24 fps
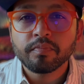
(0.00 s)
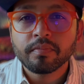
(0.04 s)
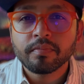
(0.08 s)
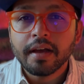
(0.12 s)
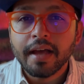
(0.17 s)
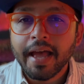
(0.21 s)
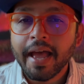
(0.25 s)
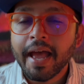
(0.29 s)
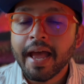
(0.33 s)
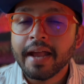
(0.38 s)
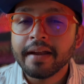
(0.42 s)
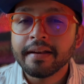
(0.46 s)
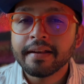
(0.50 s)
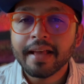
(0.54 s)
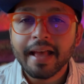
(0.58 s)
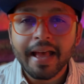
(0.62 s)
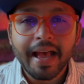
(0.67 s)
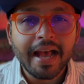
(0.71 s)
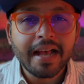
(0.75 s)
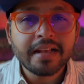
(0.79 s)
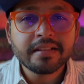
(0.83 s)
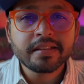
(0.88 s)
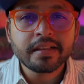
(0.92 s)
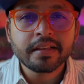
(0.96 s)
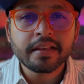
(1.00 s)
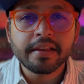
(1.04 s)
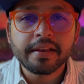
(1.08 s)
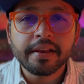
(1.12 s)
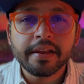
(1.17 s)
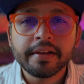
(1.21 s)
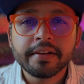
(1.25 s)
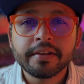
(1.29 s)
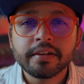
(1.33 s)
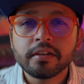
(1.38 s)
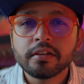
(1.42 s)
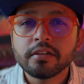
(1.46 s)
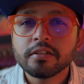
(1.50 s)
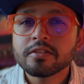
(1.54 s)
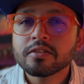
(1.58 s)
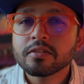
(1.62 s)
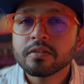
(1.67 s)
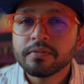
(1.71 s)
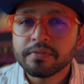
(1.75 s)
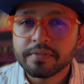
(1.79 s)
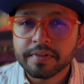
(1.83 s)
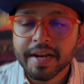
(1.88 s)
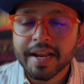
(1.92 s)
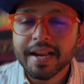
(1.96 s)
And as the creators,
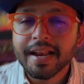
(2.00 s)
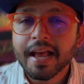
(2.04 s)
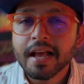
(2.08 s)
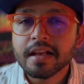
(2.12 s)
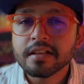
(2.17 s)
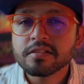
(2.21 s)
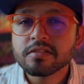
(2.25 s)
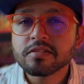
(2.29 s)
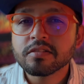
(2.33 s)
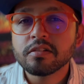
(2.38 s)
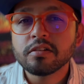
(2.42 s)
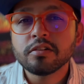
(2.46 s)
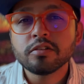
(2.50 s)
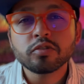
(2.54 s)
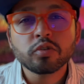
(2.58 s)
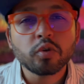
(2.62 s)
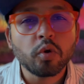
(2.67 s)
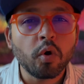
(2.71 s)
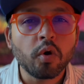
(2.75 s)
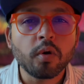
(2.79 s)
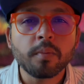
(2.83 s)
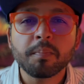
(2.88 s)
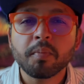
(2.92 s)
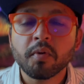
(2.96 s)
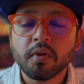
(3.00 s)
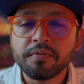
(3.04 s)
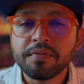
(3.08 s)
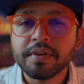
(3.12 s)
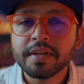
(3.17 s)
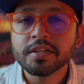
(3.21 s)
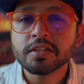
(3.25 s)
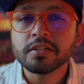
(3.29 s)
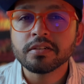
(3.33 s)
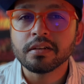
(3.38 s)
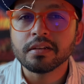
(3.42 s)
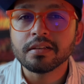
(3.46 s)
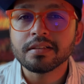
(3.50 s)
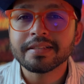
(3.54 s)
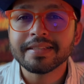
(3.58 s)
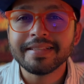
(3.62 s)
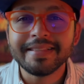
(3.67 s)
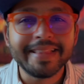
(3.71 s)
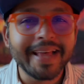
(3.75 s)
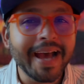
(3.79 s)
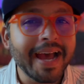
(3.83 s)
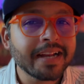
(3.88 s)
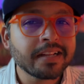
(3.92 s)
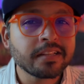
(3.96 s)
freelancers, or professionals,
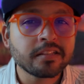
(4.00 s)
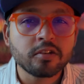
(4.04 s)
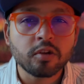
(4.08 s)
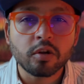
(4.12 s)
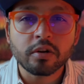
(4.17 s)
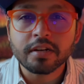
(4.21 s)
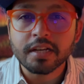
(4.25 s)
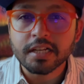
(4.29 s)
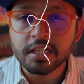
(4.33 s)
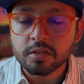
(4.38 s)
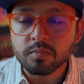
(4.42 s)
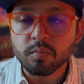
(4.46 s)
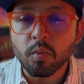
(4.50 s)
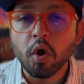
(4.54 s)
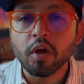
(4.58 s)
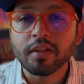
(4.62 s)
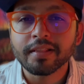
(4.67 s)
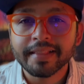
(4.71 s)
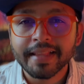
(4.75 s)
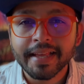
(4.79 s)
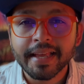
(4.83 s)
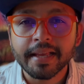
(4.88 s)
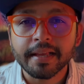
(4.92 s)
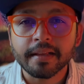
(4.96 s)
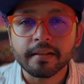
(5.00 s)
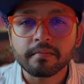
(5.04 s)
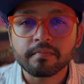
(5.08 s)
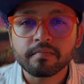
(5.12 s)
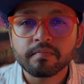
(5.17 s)
that's not a small thing.